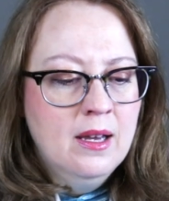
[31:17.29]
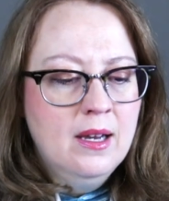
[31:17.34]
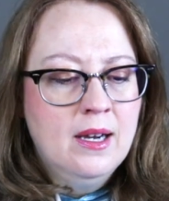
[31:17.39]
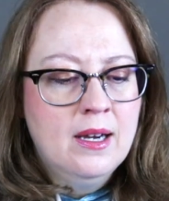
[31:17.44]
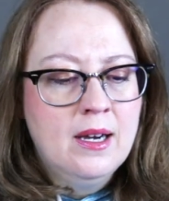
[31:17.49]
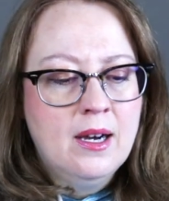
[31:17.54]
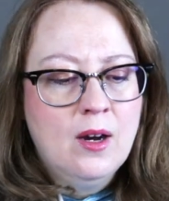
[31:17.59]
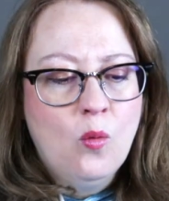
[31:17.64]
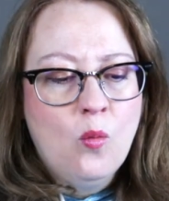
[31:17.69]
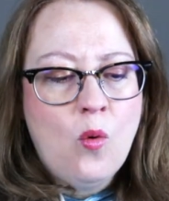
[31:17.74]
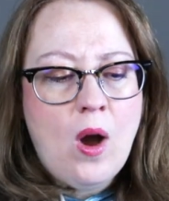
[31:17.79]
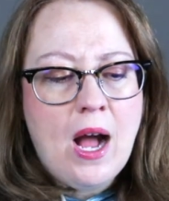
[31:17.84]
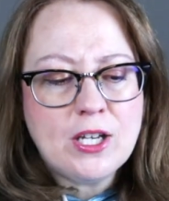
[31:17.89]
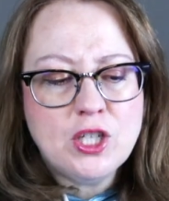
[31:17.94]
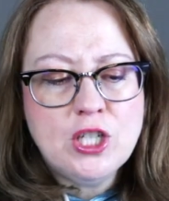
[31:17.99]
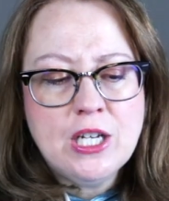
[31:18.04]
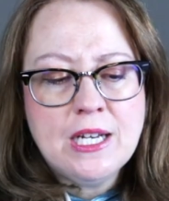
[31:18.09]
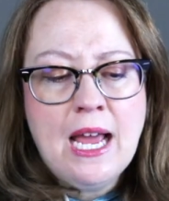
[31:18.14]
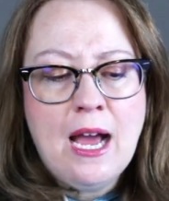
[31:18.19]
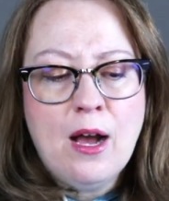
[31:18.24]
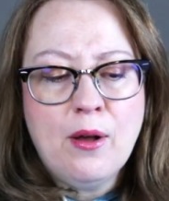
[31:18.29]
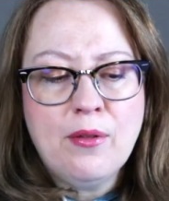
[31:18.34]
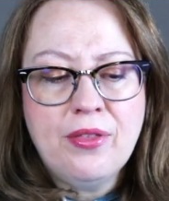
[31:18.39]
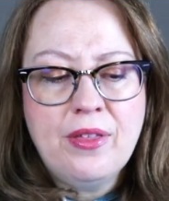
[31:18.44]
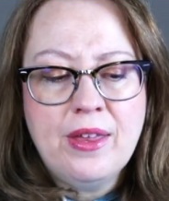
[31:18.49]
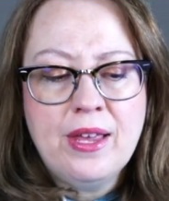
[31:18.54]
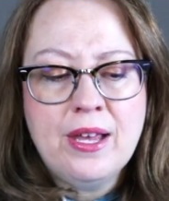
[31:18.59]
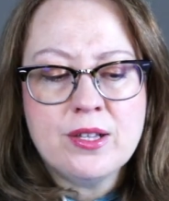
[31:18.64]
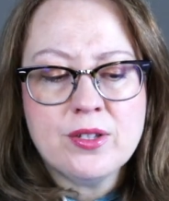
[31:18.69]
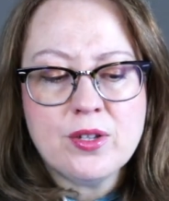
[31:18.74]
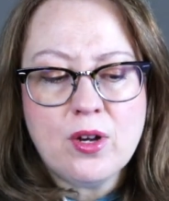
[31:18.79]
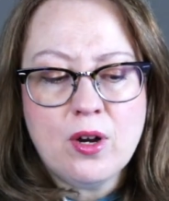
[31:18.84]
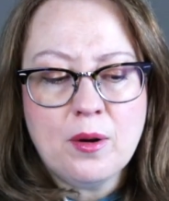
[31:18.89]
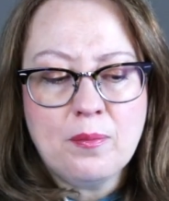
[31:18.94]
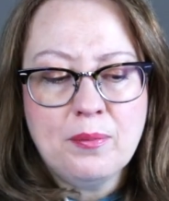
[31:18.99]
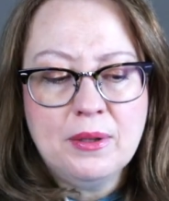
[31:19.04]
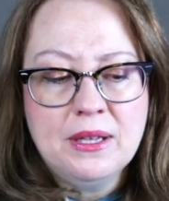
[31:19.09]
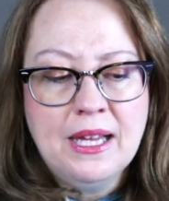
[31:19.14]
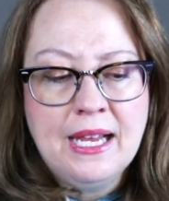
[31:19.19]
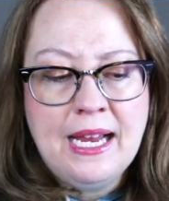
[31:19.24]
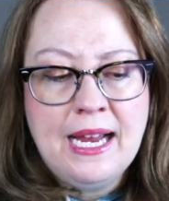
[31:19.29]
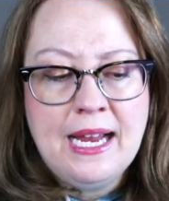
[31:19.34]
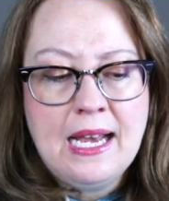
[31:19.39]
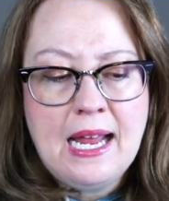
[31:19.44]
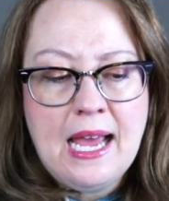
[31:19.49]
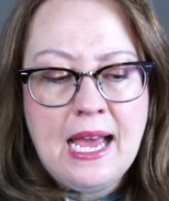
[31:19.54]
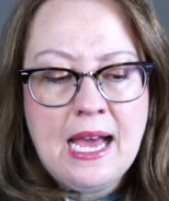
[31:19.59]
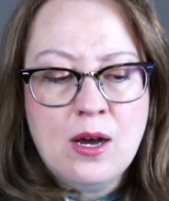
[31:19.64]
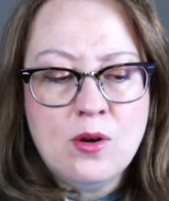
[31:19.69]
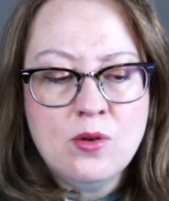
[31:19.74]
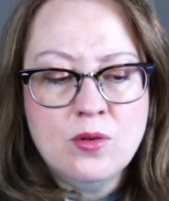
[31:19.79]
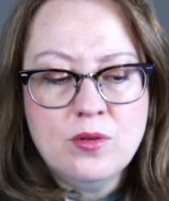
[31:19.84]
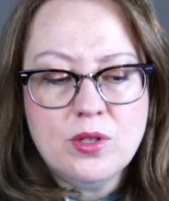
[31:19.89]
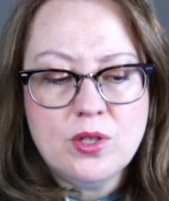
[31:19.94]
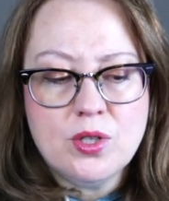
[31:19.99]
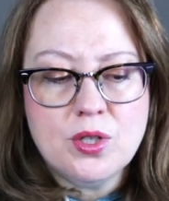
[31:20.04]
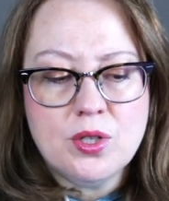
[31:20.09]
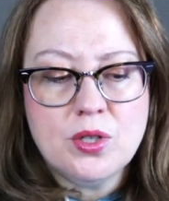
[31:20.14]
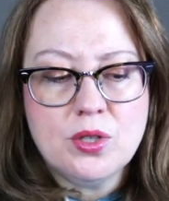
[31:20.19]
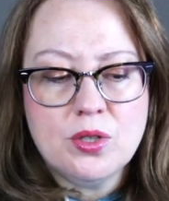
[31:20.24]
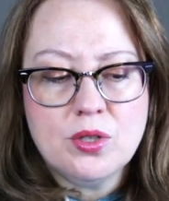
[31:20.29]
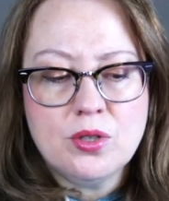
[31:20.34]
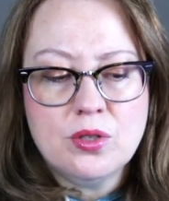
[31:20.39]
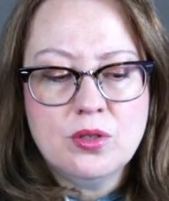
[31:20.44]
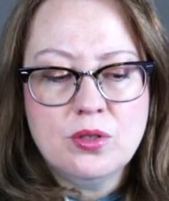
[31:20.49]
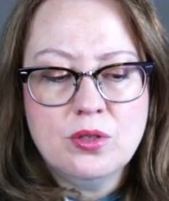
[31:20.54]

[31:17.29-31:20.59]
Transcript: uh, watching how things are playing out.